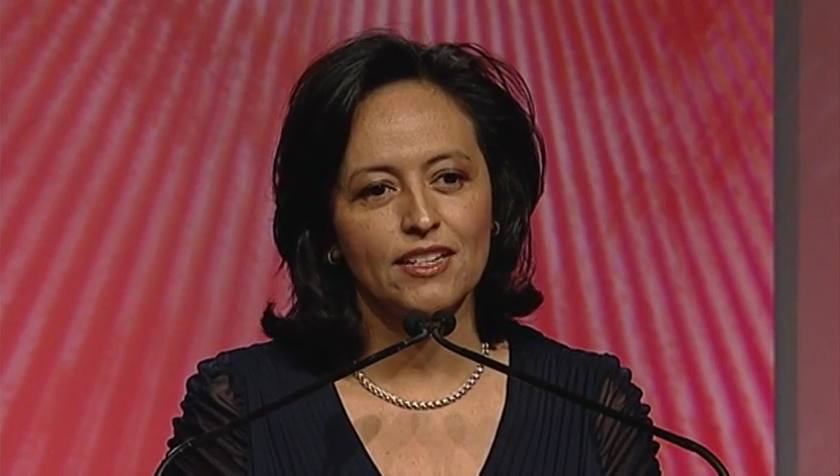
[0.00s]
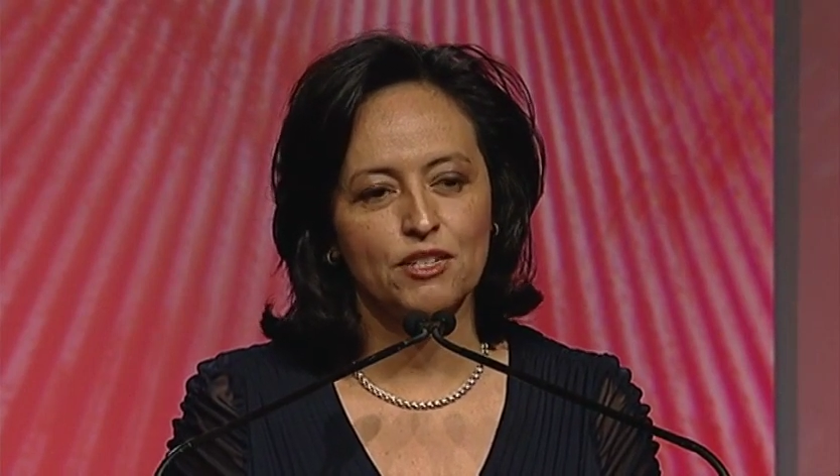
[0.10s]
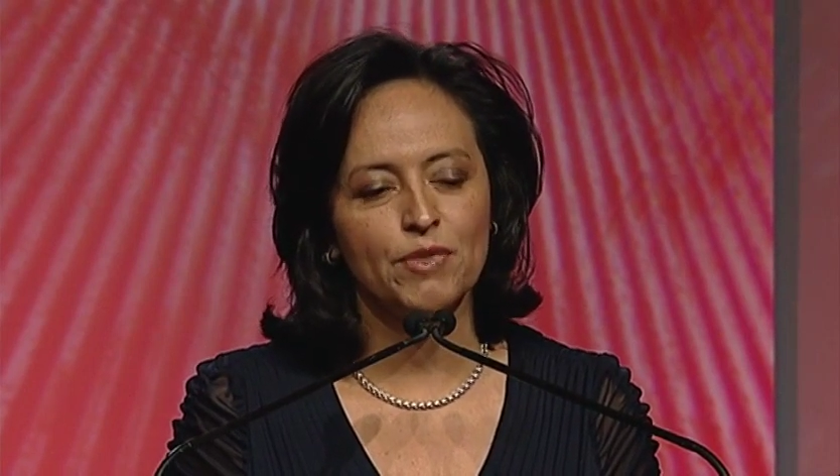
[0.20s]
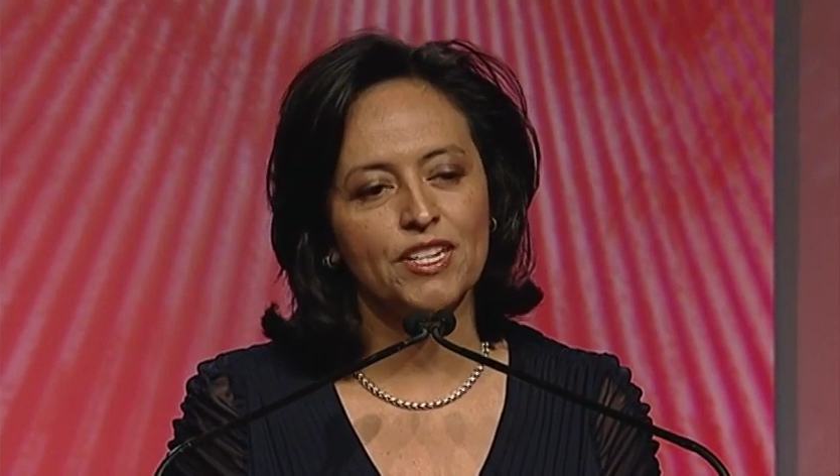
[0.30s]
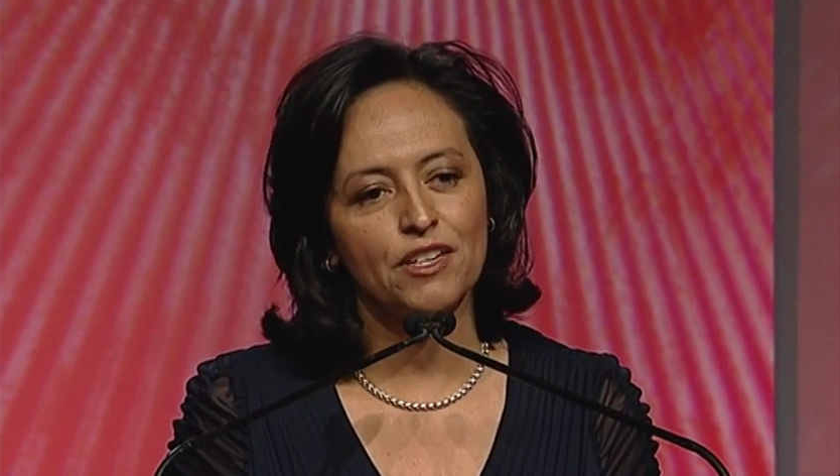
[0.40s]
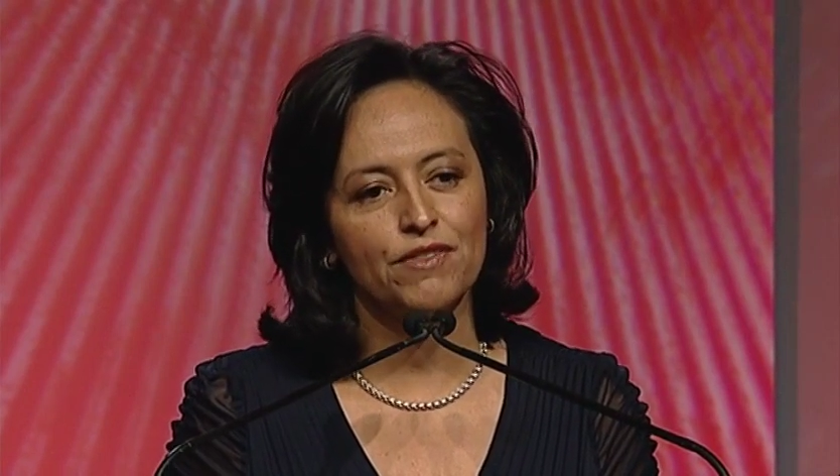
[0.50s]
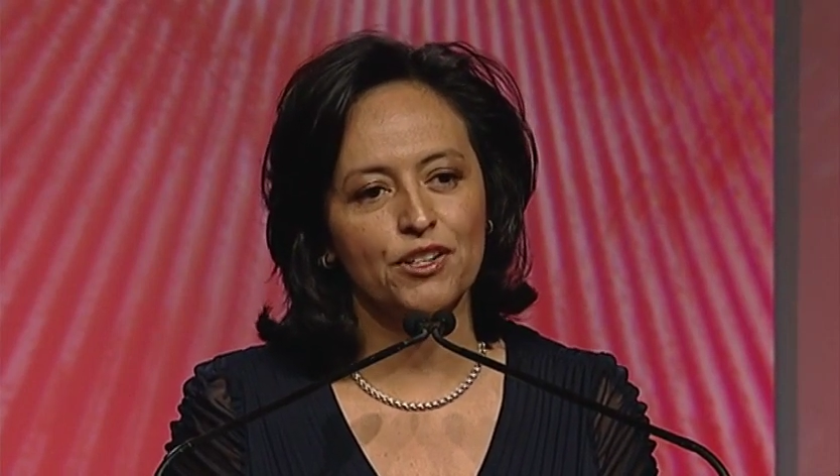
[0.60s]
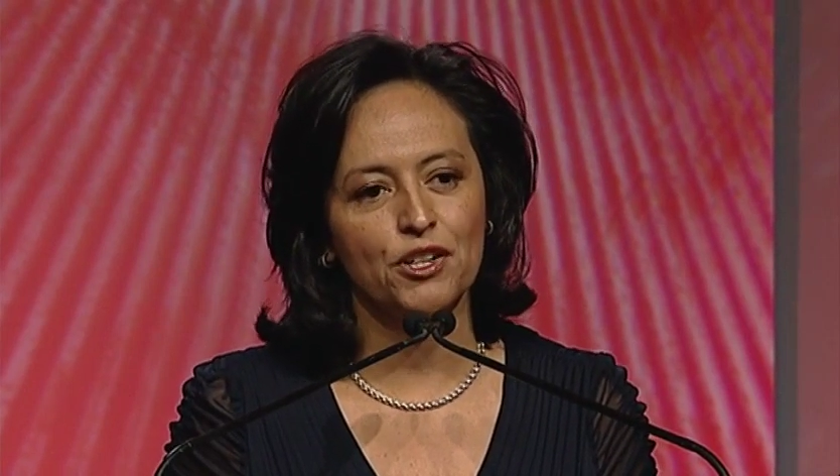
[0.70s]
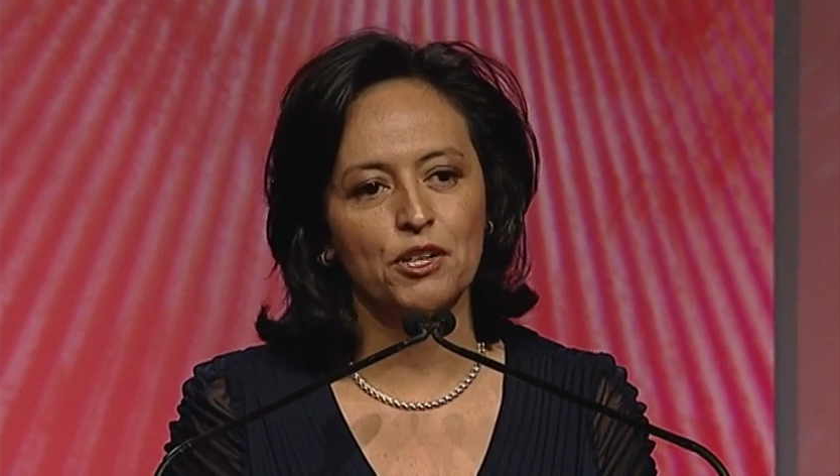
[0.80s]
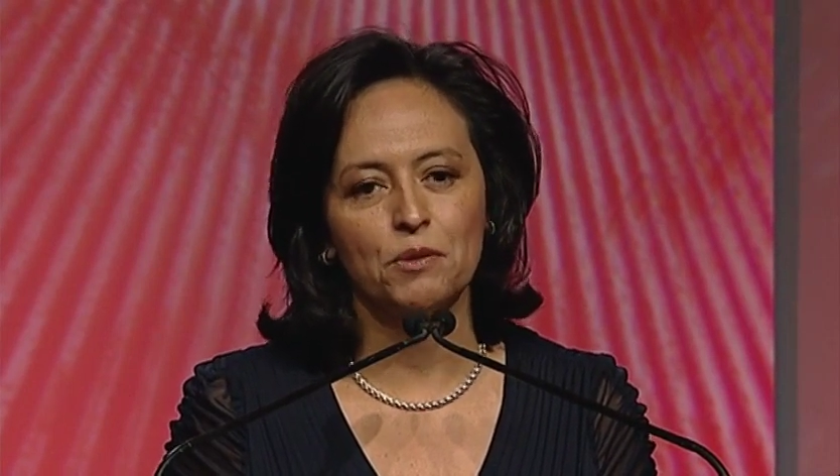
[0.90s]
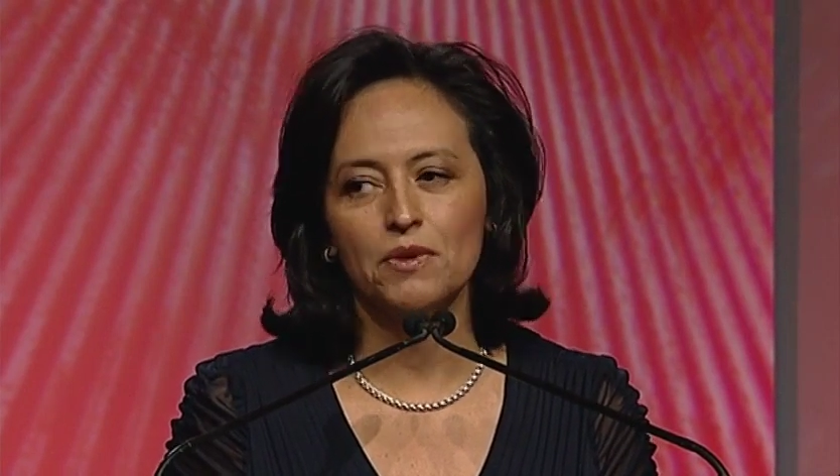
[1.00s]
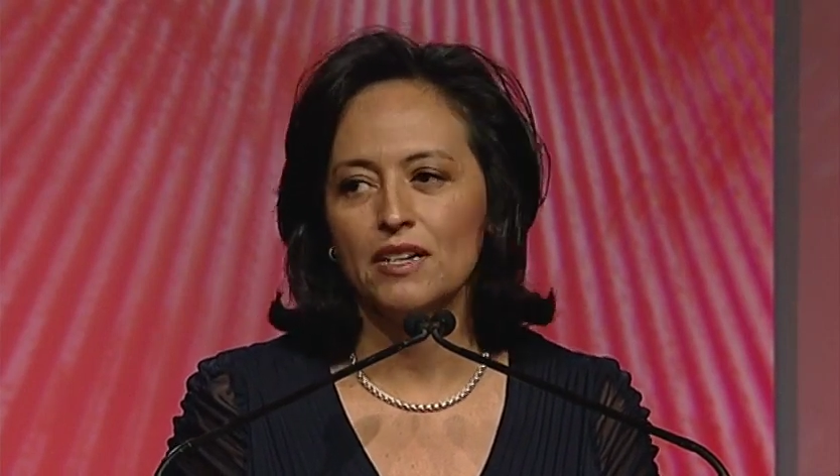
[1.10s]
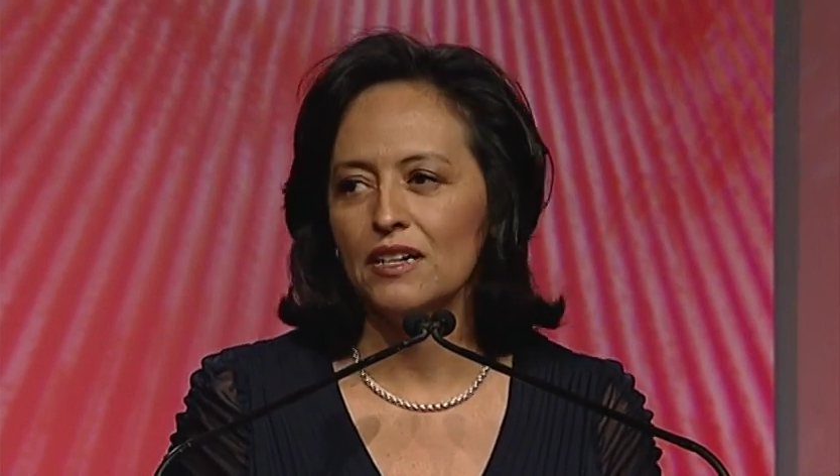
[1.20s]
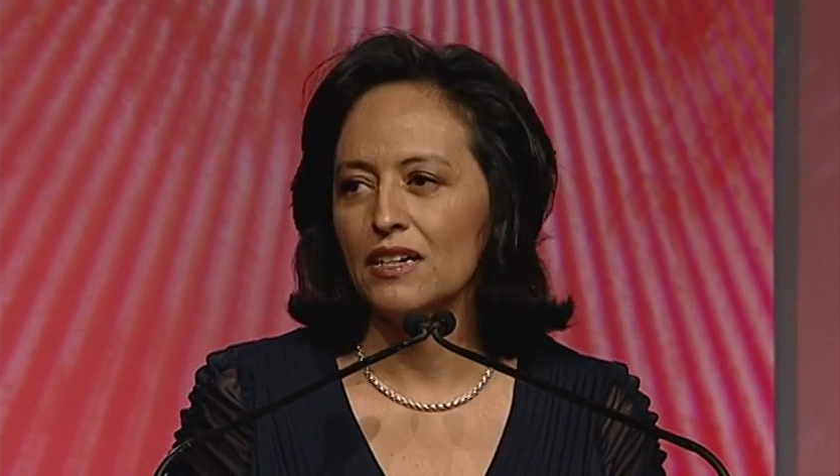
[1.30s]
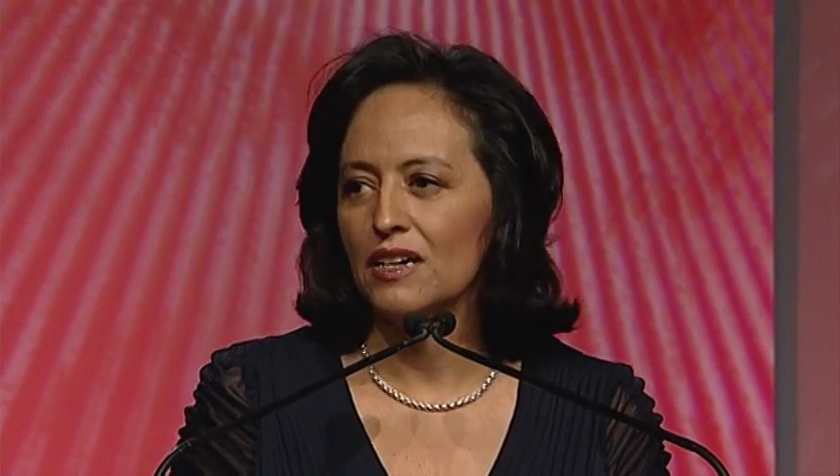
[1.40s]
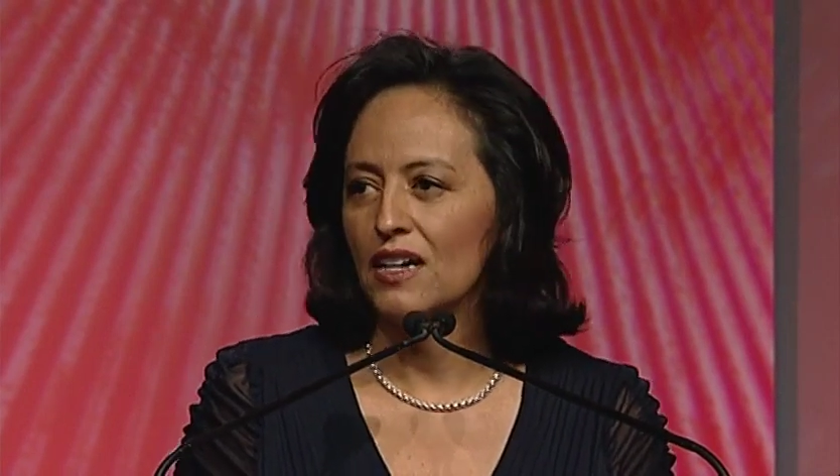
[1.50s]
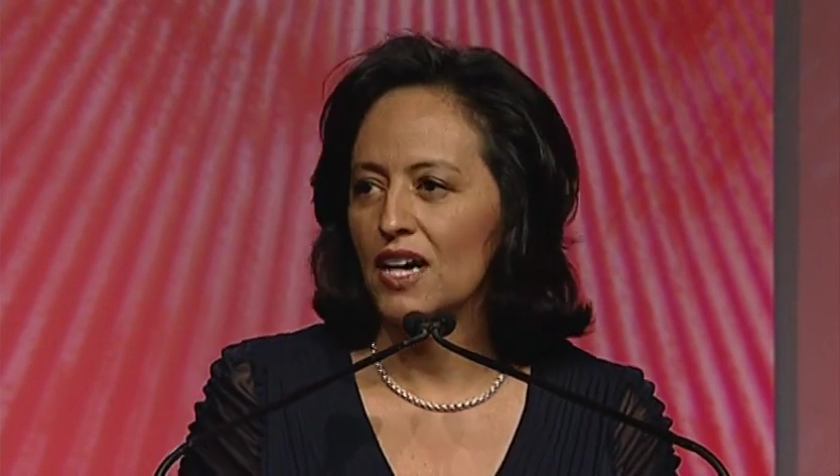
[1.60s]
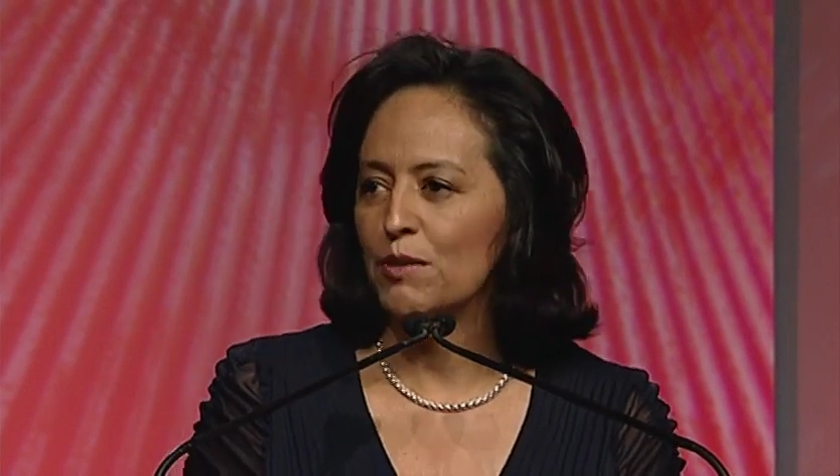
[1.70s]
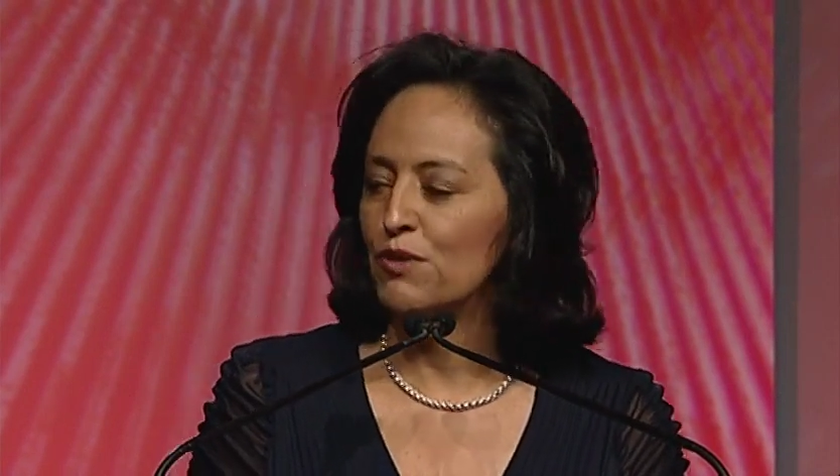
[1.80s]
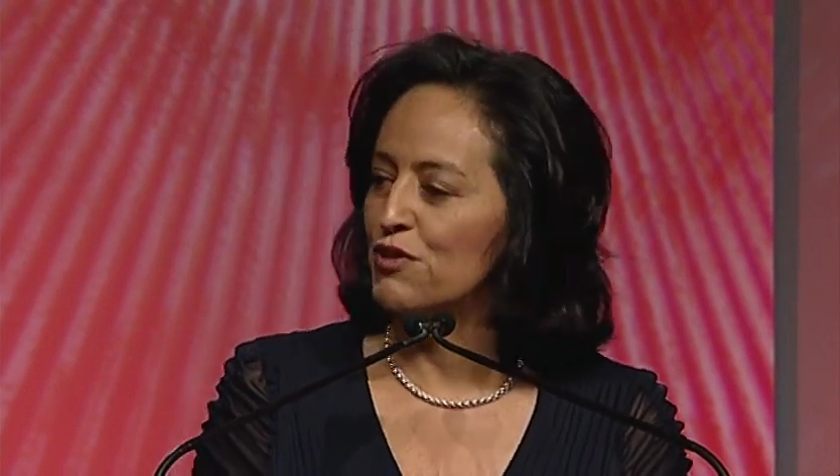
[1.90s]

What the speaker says: As many of you know, I'm a